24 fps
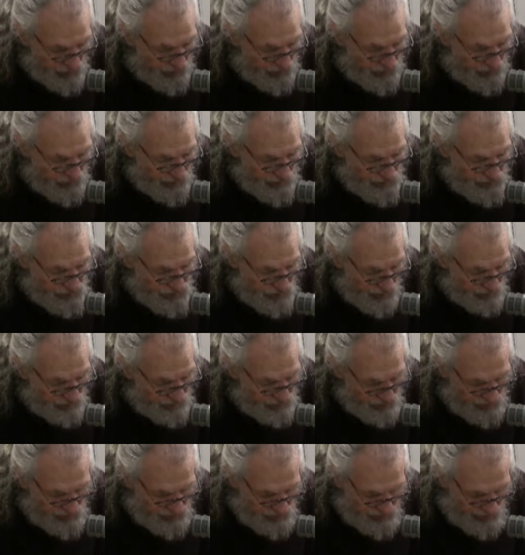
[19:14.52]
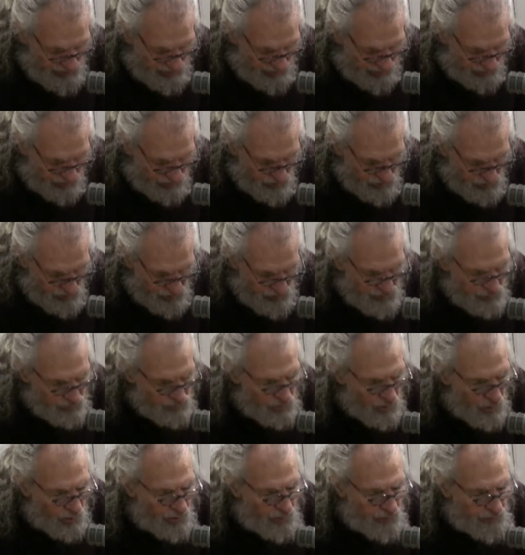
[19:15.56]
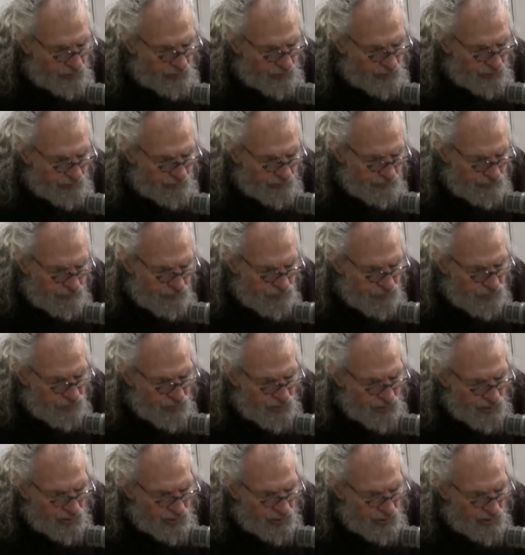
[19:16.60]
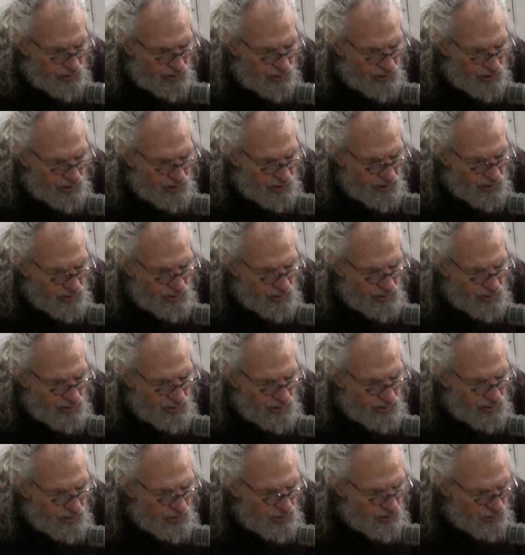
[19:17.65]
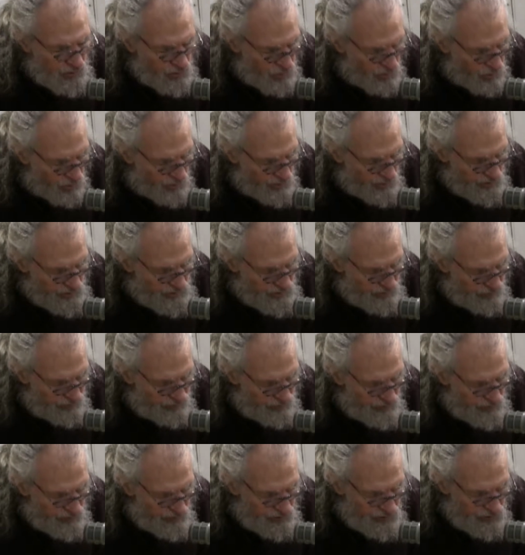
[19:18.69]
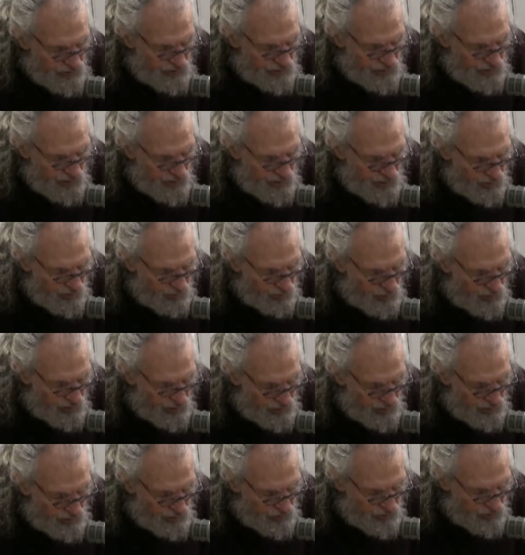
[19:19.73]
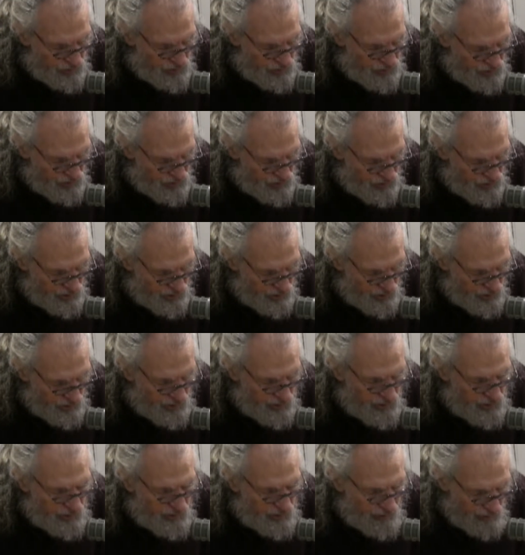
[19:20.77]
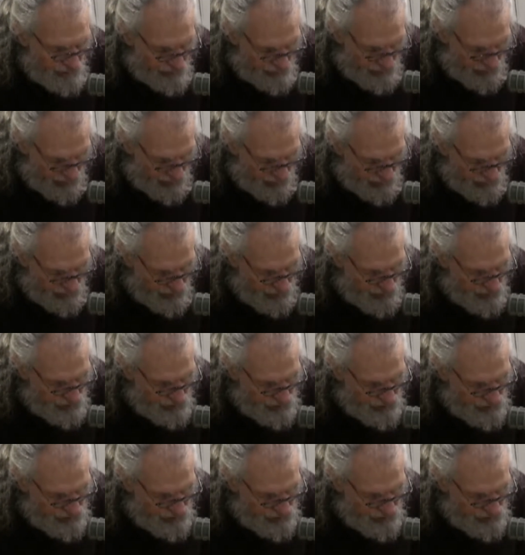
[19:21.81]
uh, cemeteries that haven't been mown and uh, in corners of fields that, where you couldn't turn a, a, a